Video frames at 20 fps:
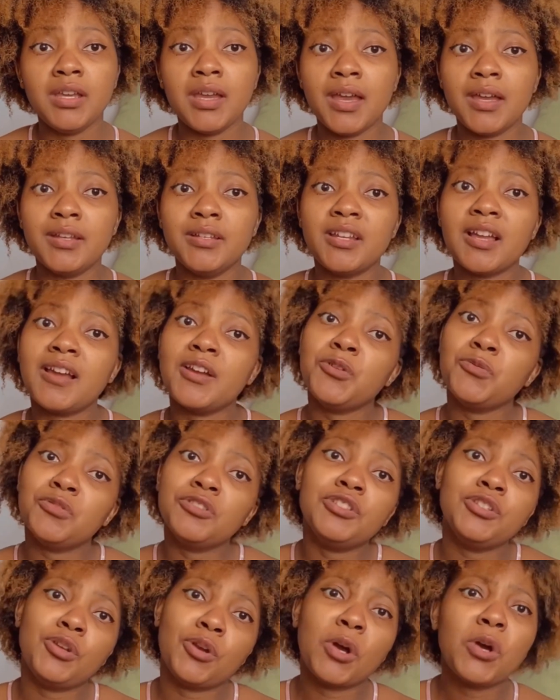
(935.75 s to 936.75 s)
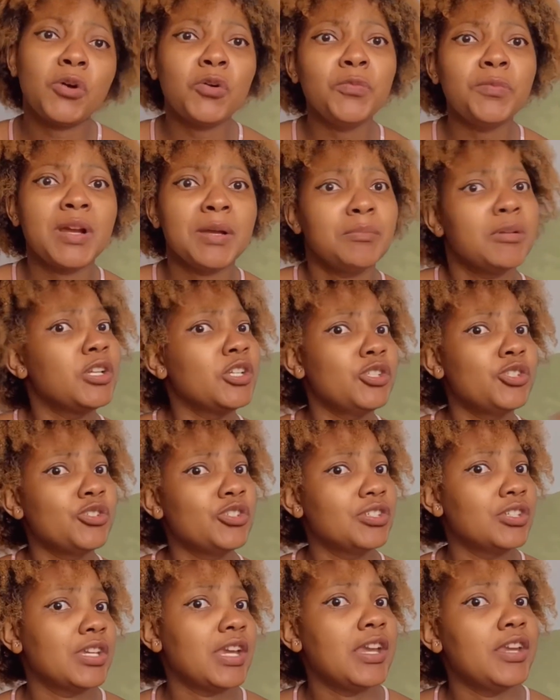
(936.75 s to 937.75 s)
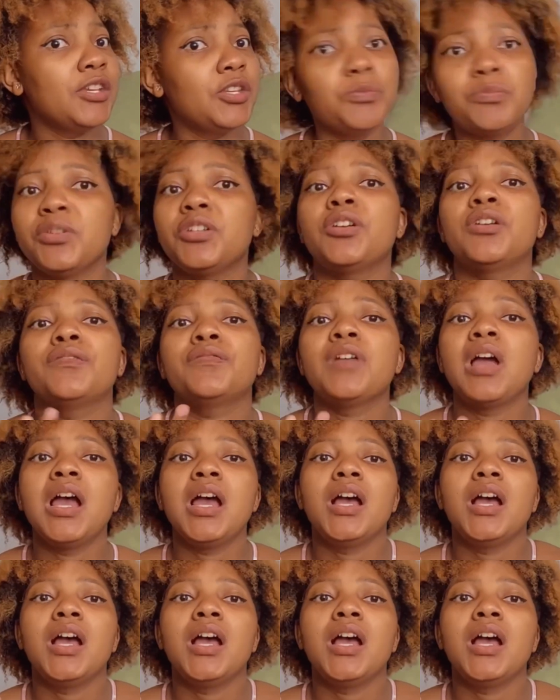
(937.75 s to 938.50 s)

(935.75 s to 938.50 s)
And I really hope I managed to shade a bit of